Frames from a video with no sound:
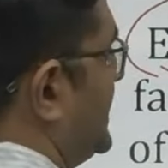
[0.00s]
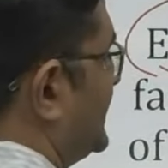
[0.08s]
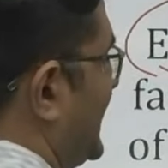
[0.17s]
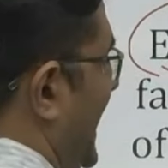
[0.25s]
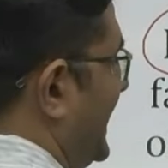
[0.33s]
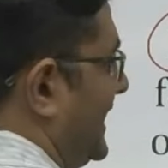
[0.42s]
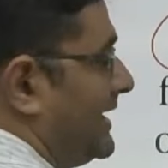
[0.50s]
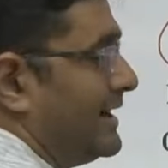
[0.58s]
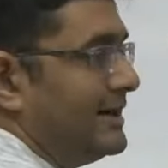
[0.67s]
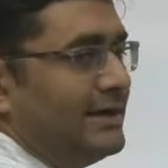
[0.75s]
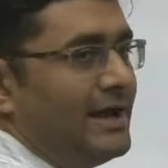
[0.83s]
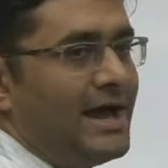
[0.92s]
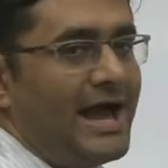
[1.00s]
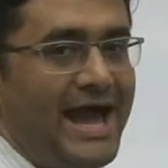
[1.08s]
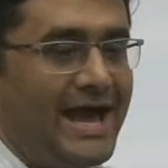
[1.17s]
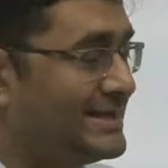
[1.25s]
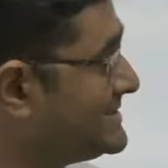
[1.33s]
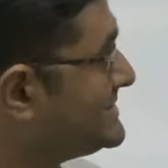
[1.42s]
that
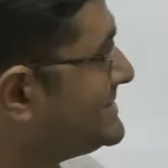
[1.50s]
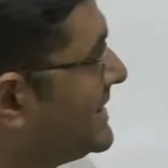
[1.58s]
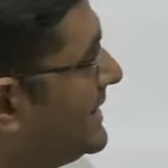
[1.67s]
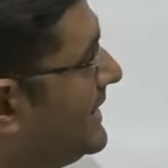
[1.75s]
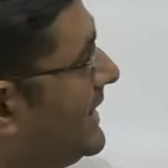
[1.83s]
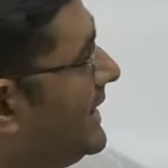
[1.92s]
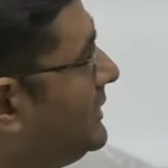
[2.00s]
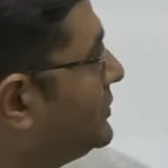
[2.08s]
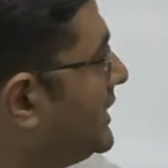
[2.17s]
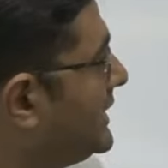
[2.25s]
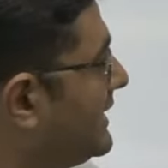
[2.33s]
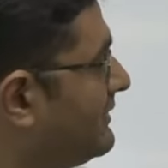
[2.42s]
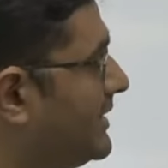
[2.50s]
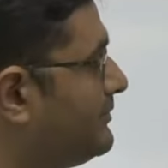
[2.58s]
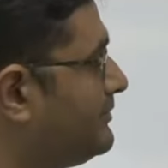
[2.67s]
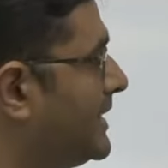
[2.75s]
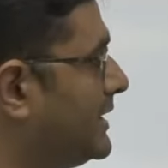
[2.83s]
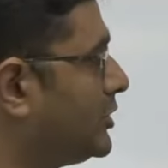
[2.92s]
has led to the
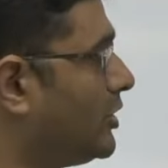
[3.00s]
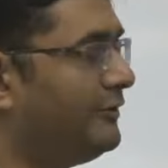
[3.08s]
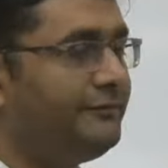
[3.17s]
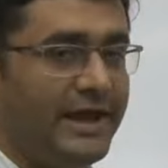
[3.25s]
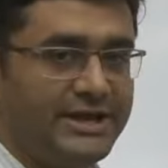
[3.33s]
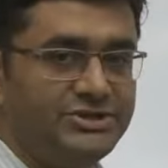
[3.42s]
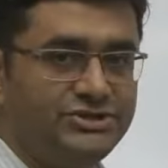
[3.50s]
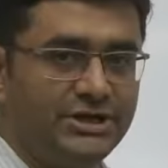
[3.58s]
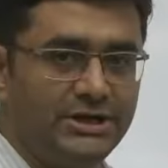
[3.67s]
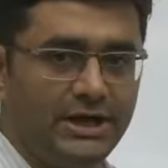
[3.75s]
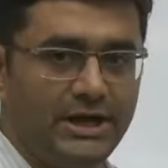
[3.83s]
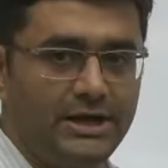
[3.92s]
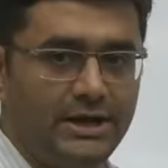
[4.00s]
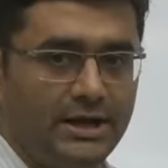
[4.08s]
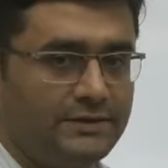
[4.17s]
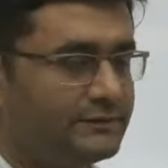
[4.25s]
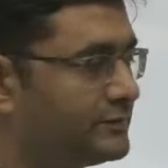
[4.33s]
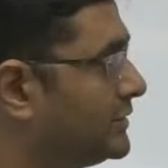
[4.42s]
development of ancient India.
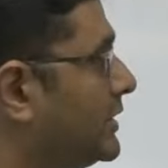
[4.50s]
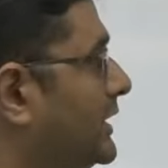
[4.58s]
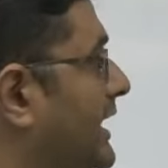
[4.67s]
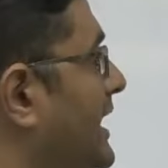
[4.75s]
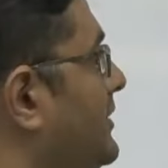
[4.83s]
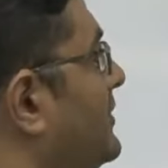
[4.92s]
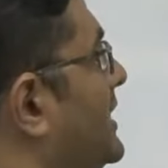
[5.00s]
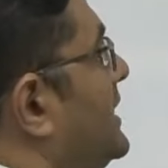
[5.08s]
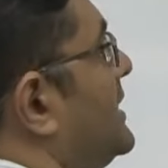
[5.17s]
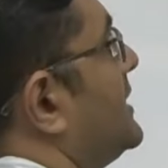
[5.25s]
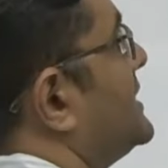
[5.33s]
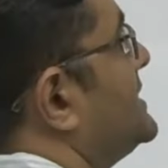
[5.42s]
So the keyword here